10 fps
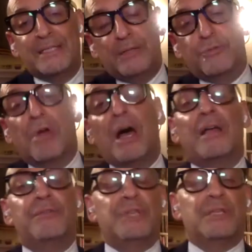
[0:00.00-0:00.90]

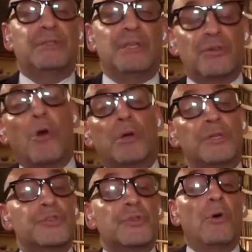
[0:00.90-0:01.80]
derives its heart
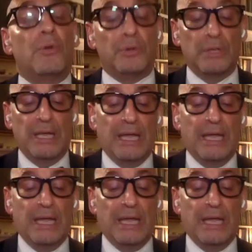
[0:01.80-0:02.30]
and soul.